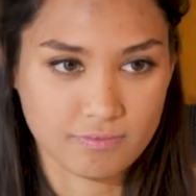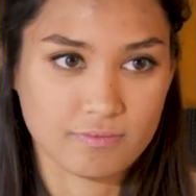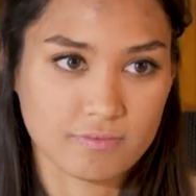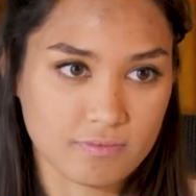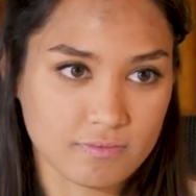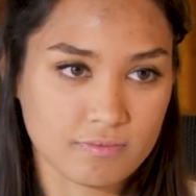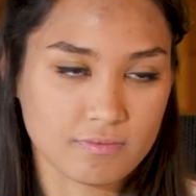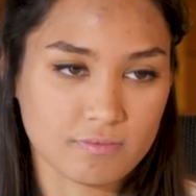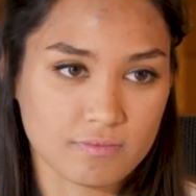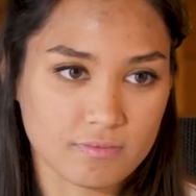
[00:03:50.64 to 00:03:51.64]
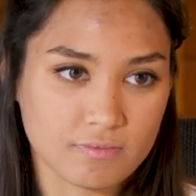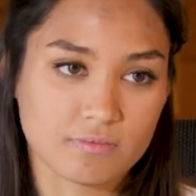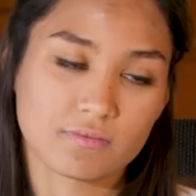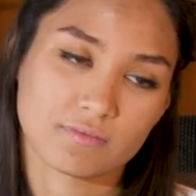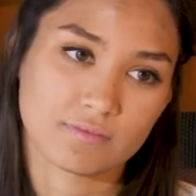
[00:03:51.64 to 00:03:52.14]

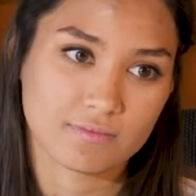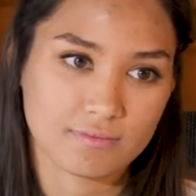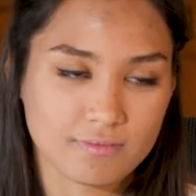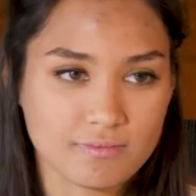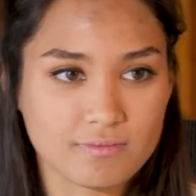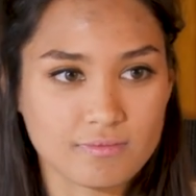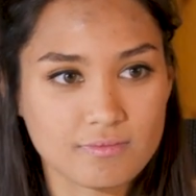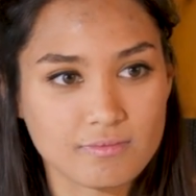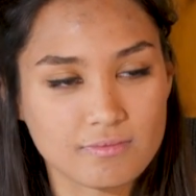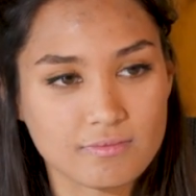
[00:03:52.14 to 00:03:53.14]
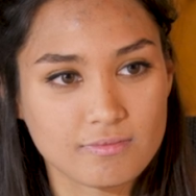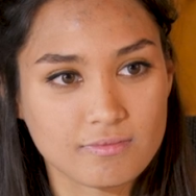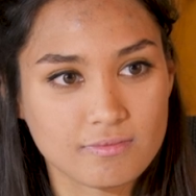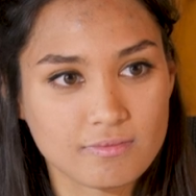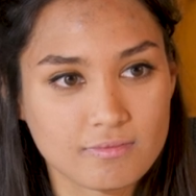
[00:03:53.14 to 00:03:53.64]

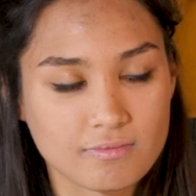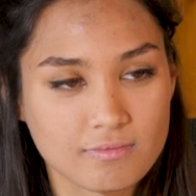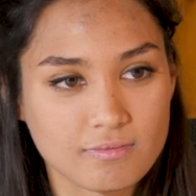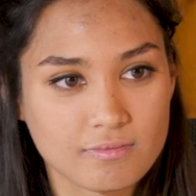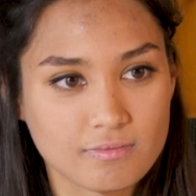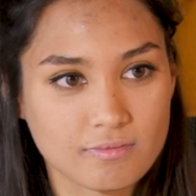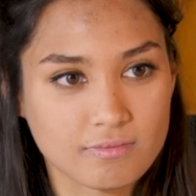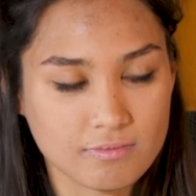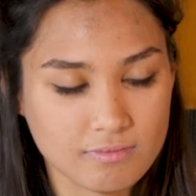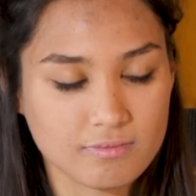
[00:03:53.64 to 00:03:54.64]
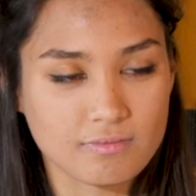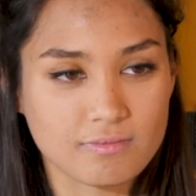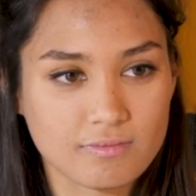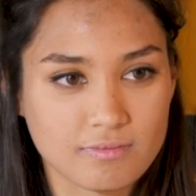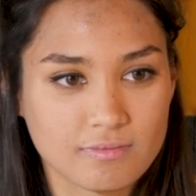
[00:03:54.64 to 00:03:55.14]

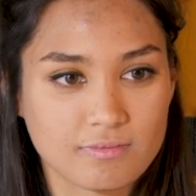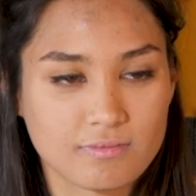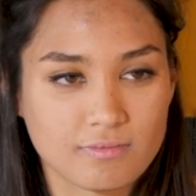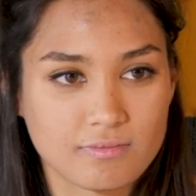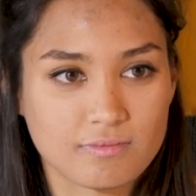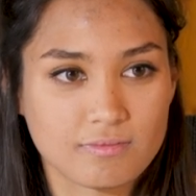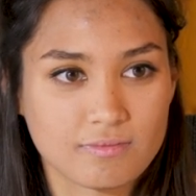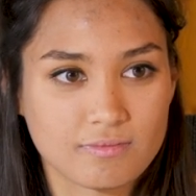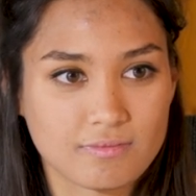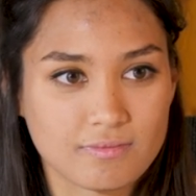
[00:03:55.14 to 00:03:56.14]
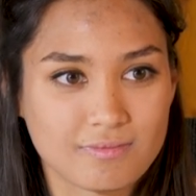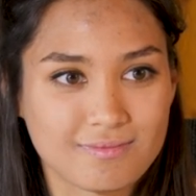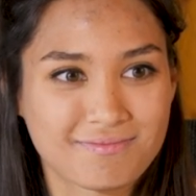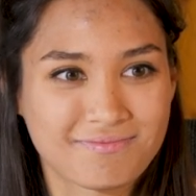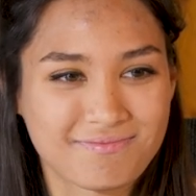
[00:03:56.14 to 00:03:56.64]

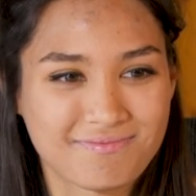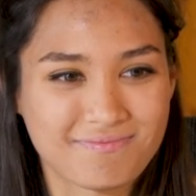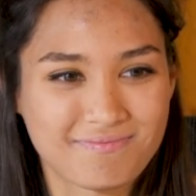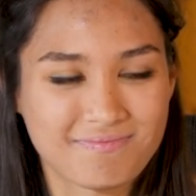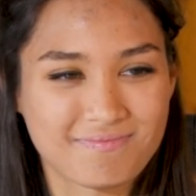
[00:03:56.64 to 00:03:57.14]
[no speech]